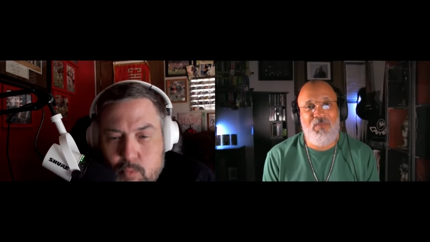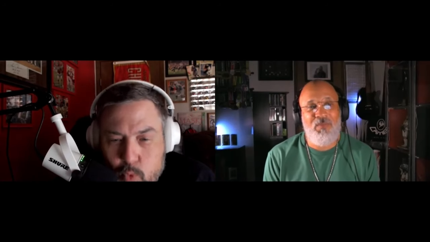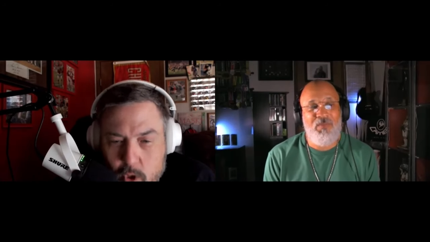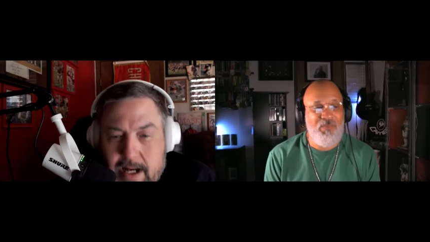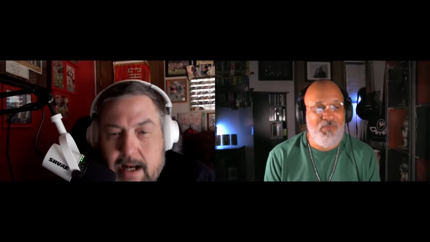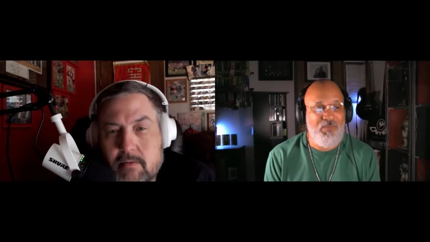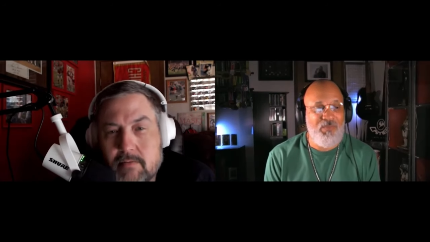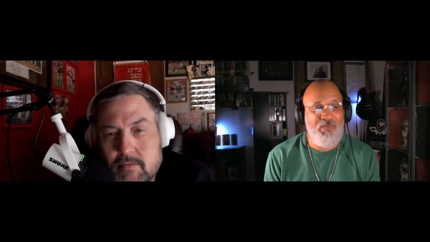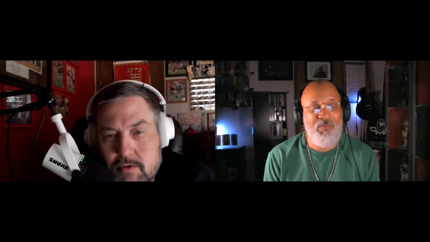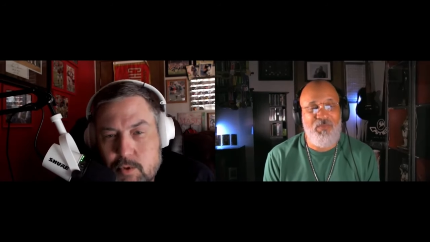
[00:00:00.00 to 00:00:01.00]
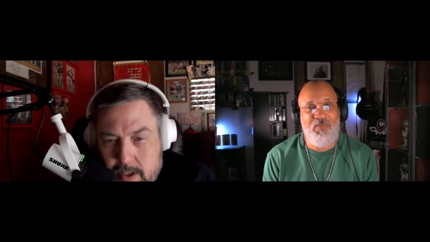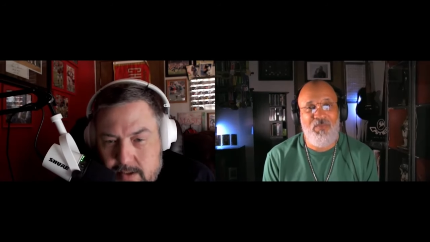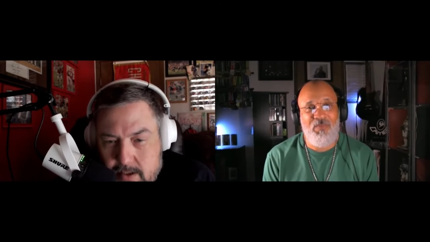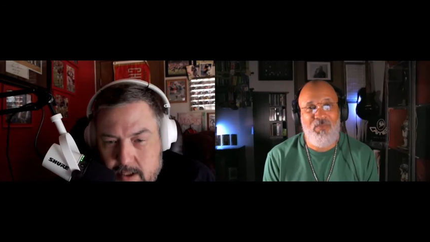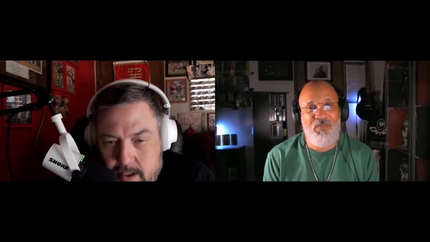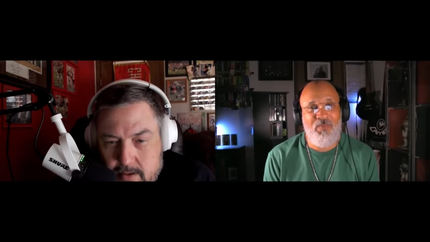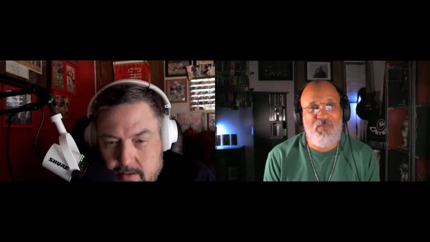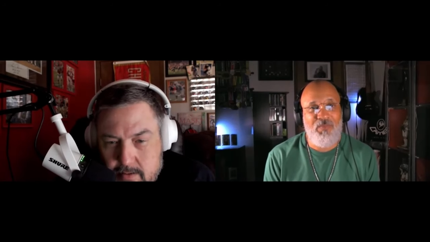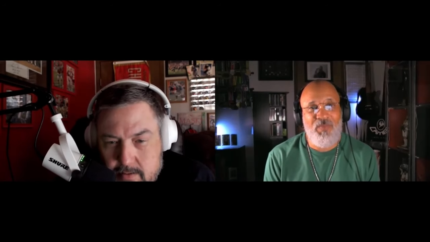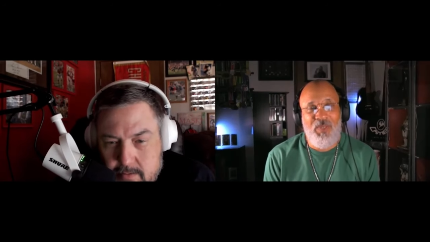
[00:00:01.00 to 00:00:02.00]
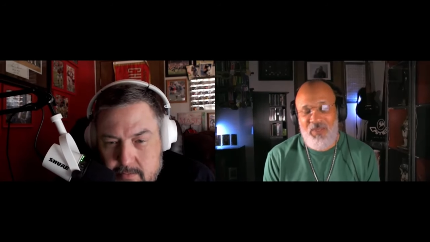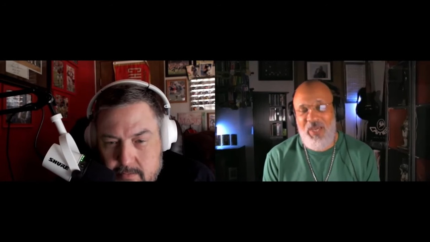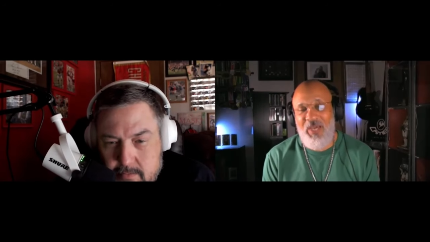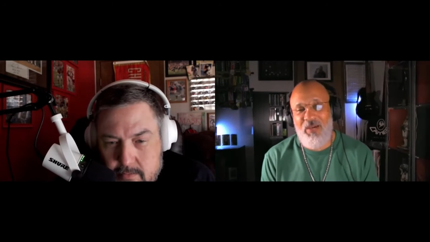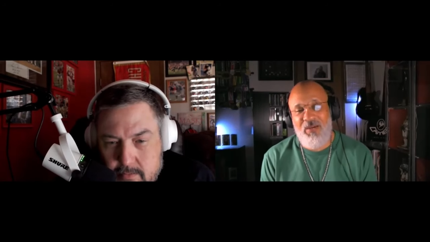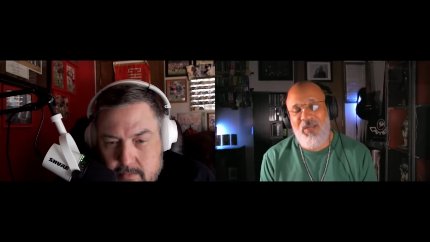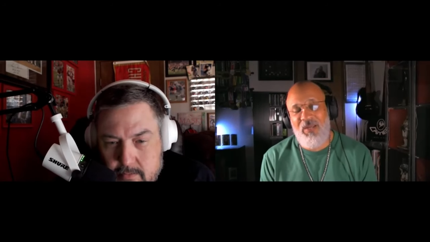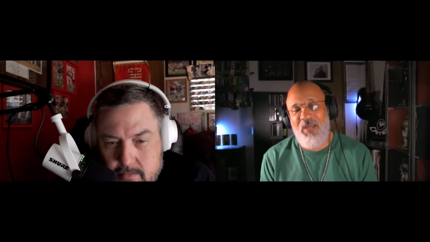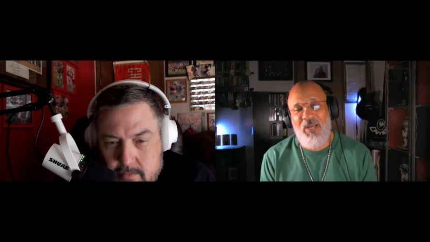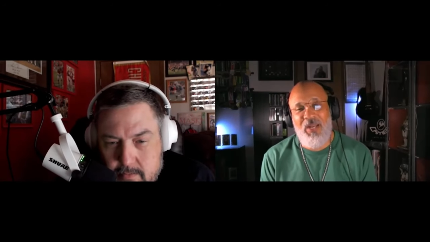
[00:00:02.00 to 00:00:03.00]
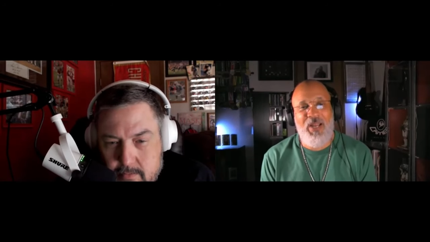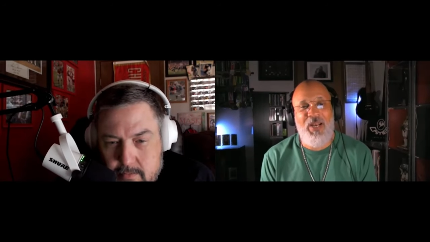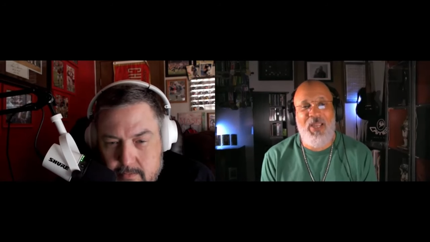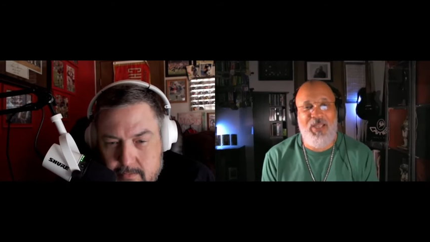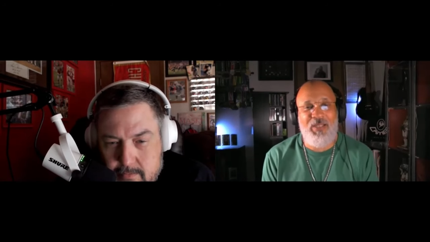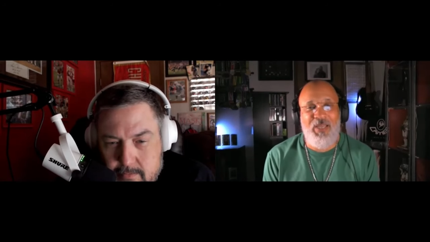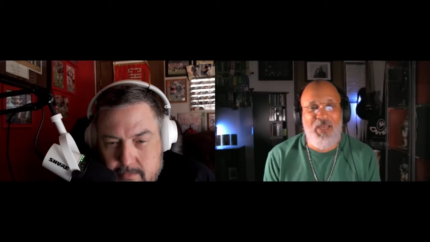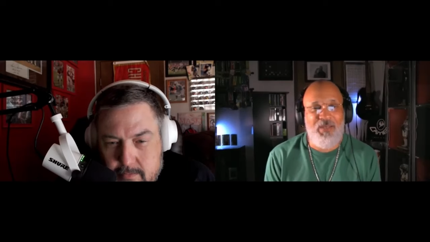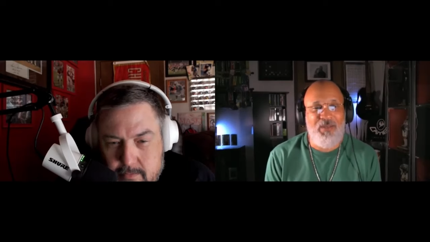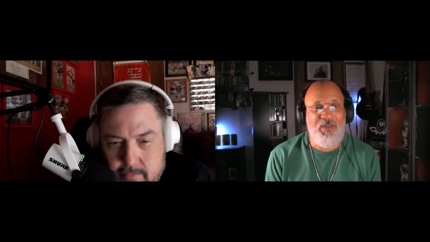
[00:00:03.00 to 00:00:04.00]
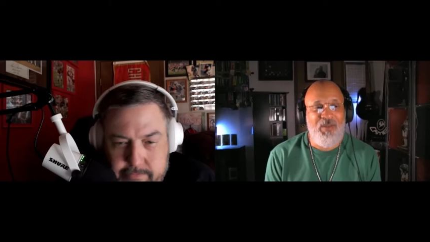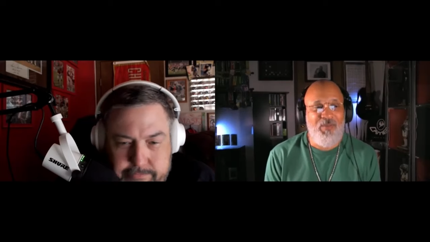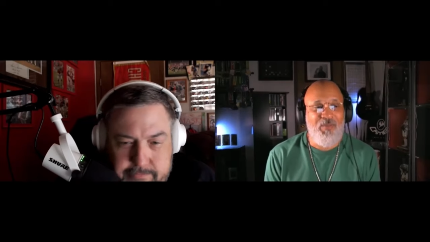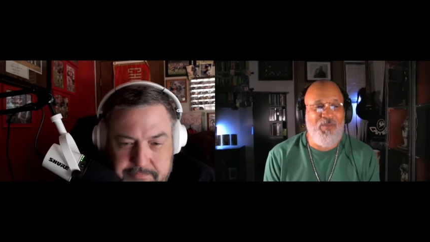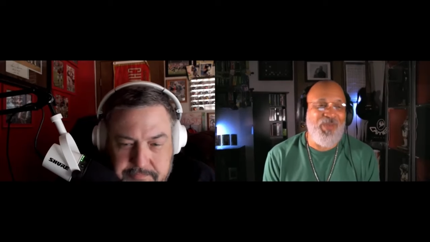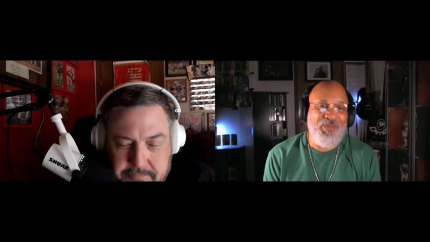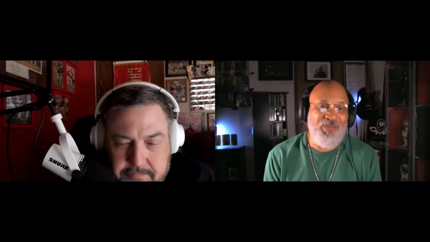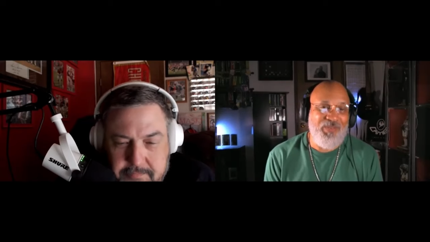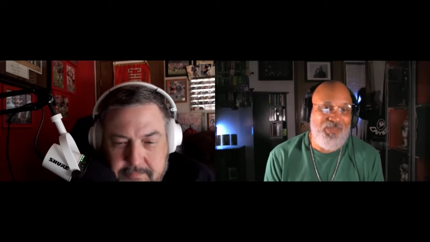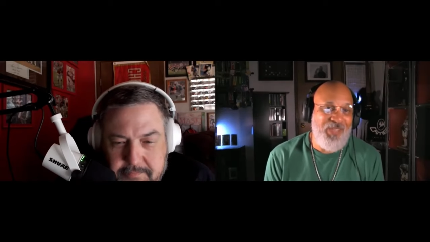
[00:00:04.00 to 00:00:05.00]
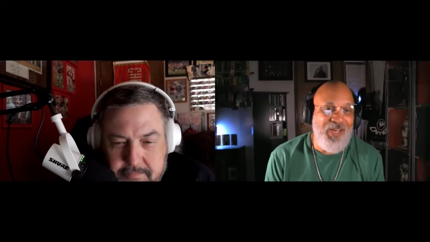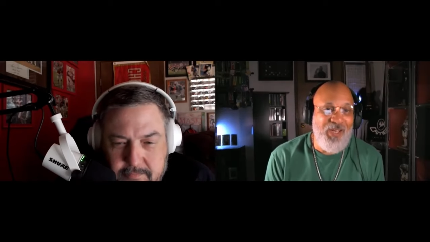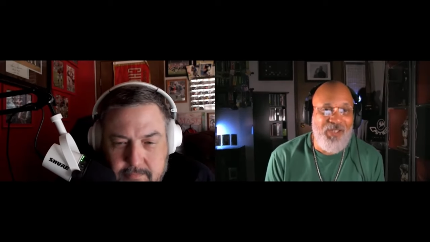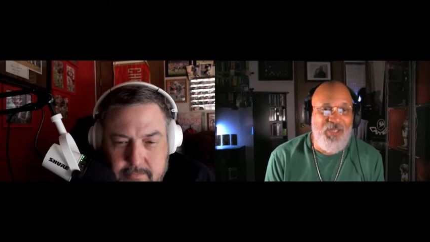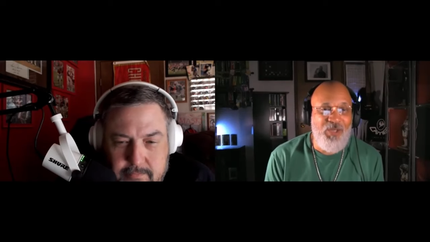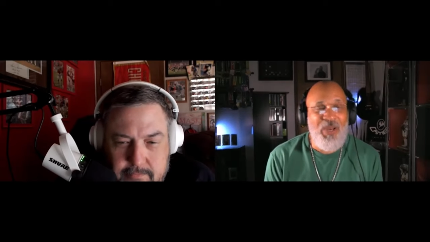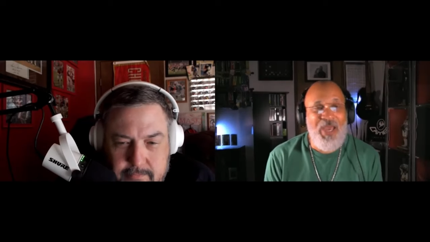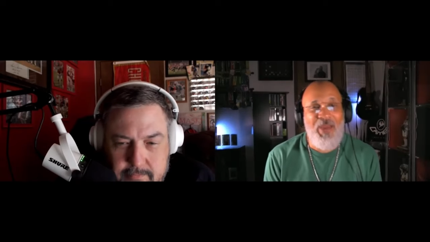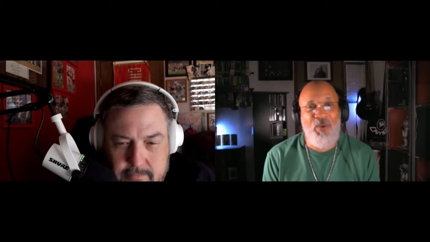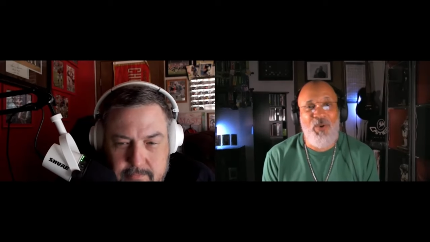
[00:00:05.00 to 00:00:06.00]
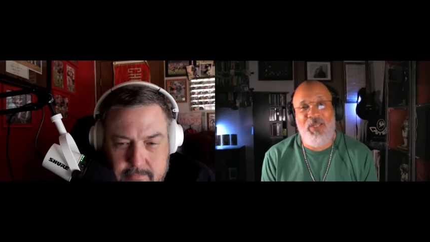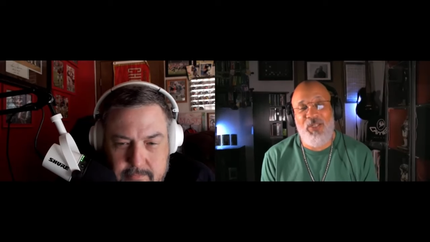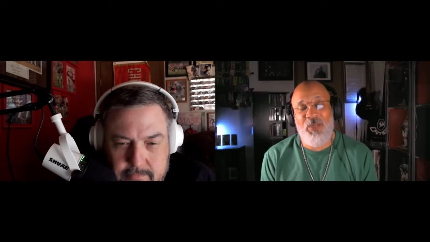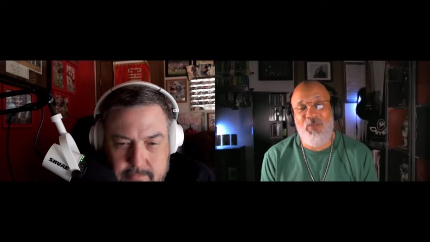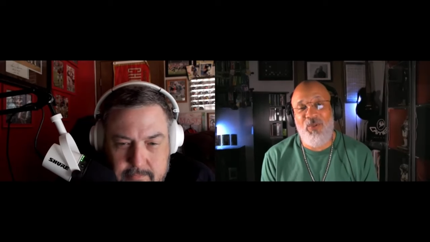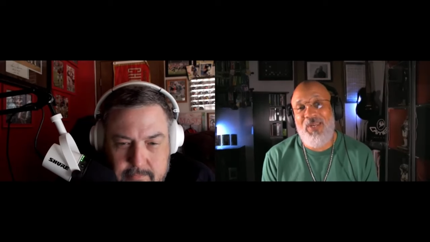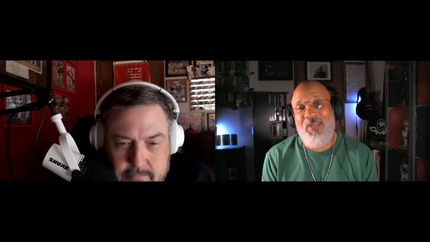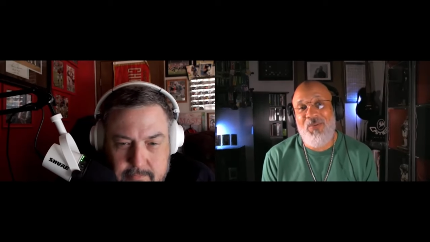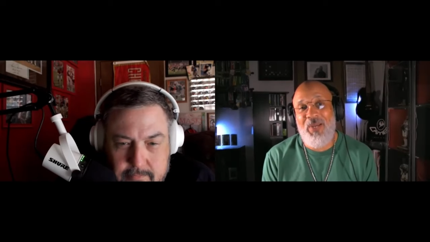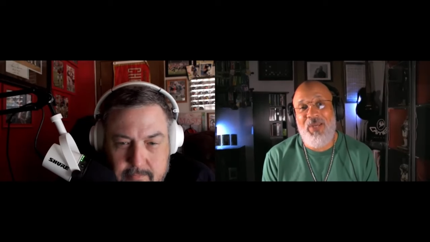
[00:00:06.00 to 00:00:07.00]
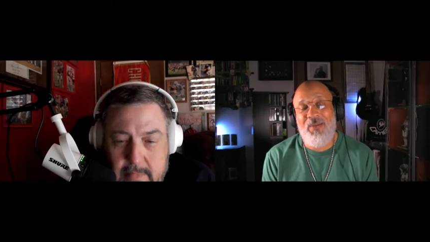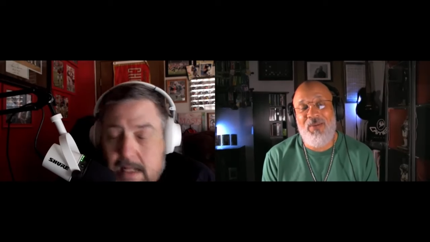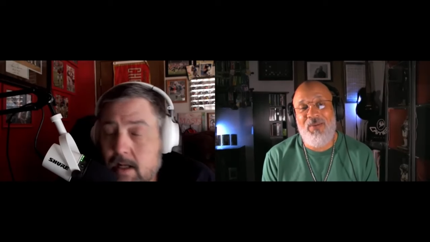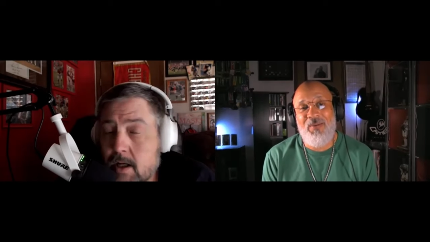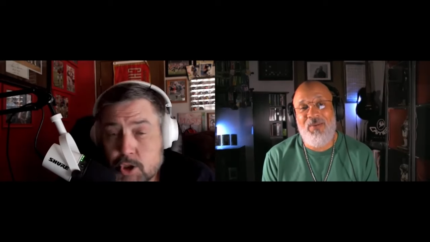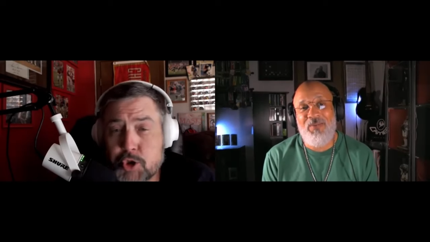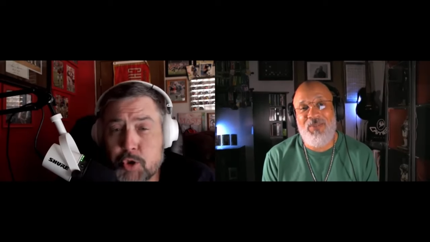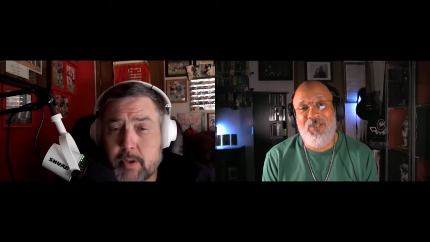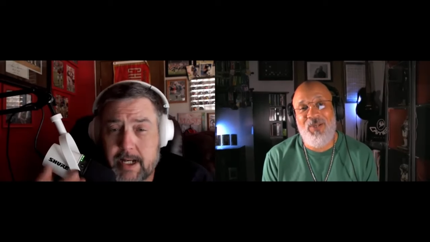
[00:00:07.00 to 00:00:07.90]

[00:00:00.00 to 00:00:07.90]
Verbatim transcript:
Speaker 1: workout twice a day.
Speaker 2: Yeah, yeah, I, I get that. But technically, you and I weren't eligible anyway. So. True